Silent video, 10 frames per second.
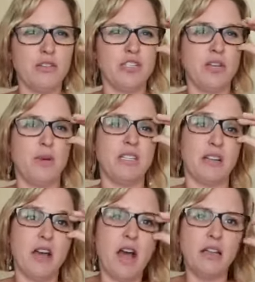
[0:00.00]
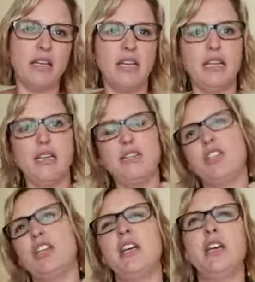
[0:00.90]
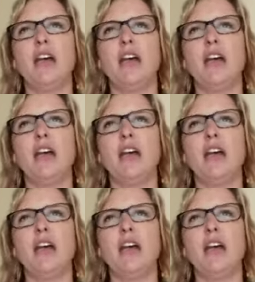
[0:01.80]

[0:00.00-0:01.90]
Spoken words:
she went to college,